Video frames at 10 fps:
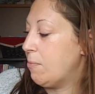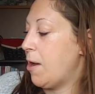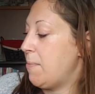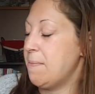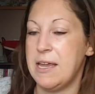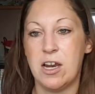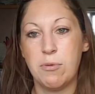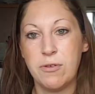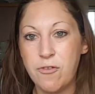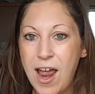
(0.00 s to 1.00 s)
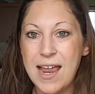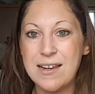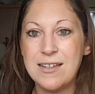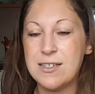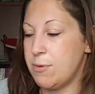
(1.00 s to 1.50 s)
We might be meeting up with
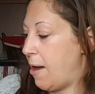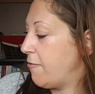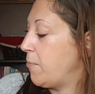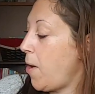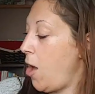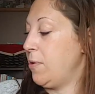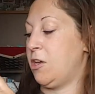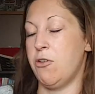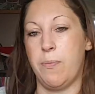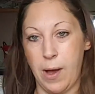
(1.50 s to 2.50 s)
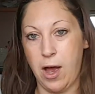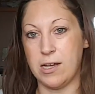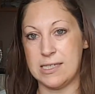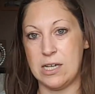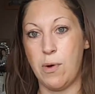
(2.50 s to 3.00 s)
friends, we might have a barbecue or a
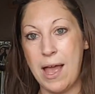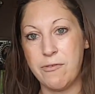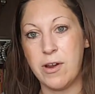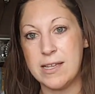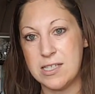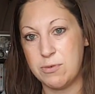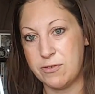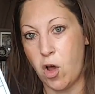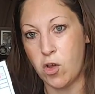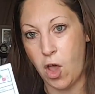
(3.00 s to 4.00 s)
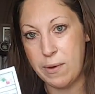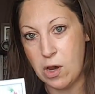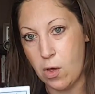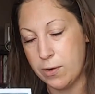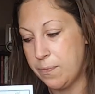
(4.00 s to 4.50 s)
party or whatever it is that we've got going
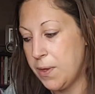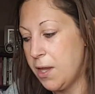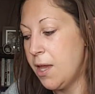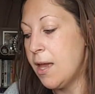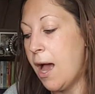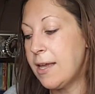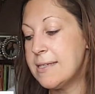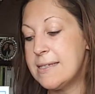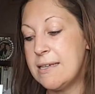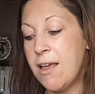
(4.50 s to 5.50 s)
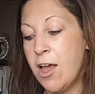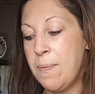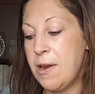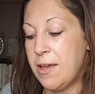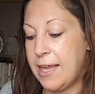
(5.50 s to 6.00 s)
on. I can stick that
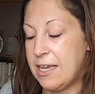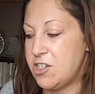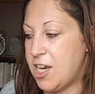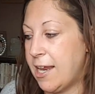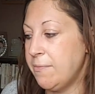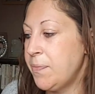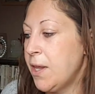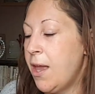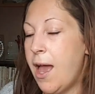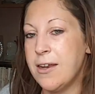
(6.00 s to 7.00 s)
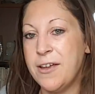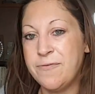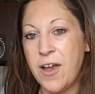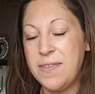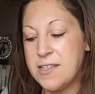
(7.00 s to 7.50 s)
up in our kitchen, and I
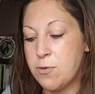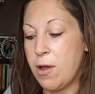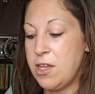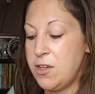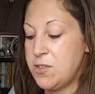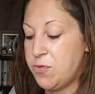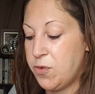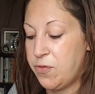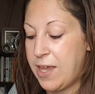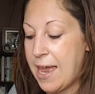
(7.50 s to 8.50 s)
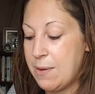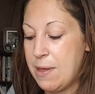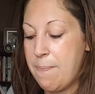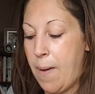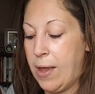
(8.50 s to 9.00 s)
find this quite useful for getting a
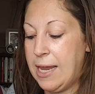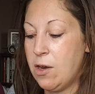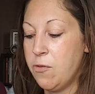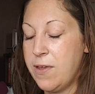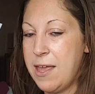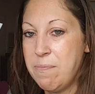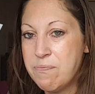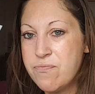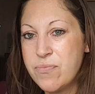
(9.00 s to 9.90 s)
bit of buy-in off him.